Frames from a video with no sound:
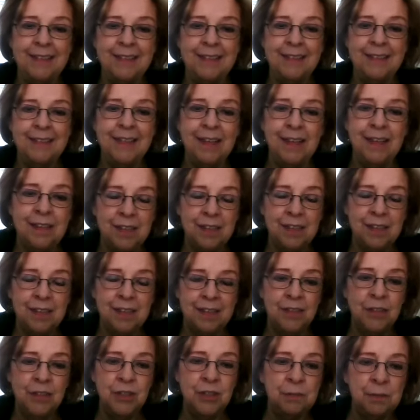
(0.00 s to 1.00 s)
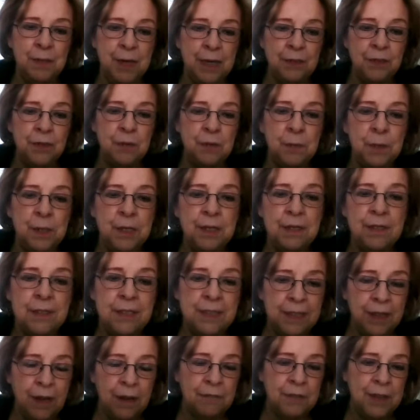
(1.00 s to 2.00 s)
Yeah. She read the
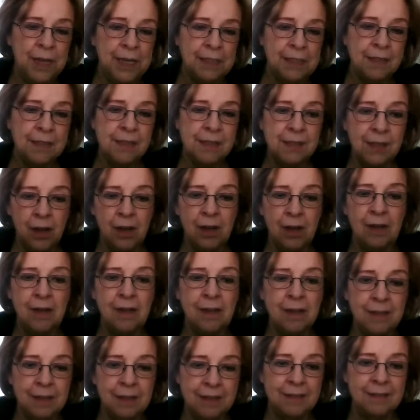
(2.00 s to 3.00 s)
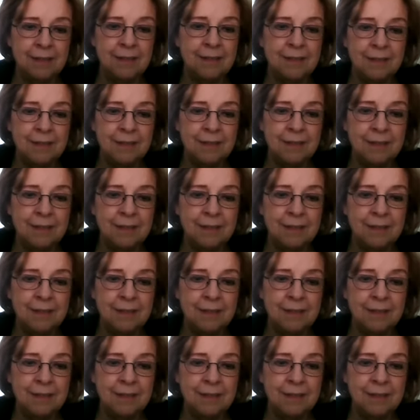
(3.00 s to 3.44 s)
words of that song and